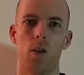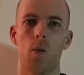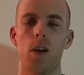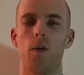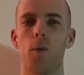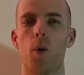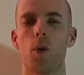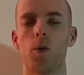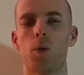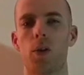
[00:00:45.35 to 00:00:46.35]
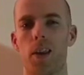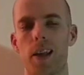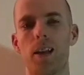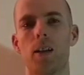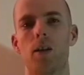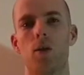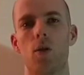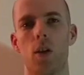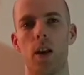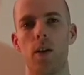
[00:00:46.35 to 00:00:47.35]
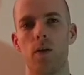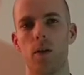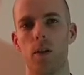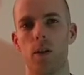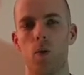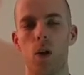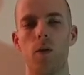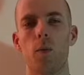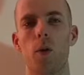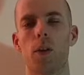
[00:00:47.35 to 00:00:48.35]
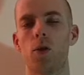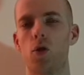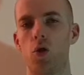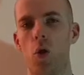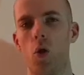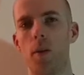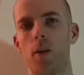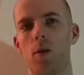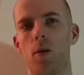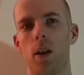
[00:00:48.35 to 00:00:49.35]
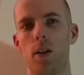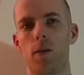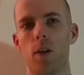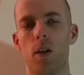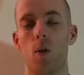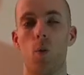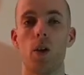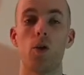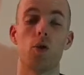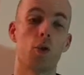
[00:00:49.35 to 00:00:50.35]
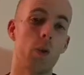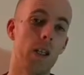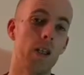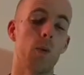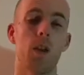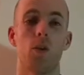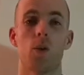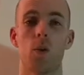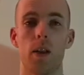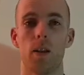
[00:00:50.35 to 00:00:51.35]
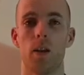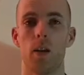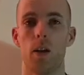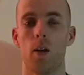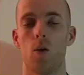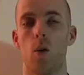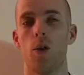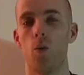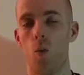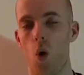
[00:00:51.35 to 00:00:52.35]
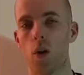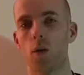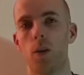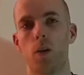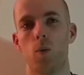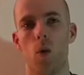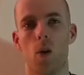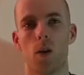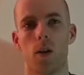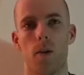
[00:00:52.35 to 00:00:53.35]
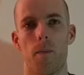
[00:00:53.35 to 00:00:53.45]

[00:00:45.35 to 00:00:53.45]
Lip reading: Why have you brought those things into your life? Why have you brought this job into your life? Why do you train the way you train? Why do you walk the way you walk?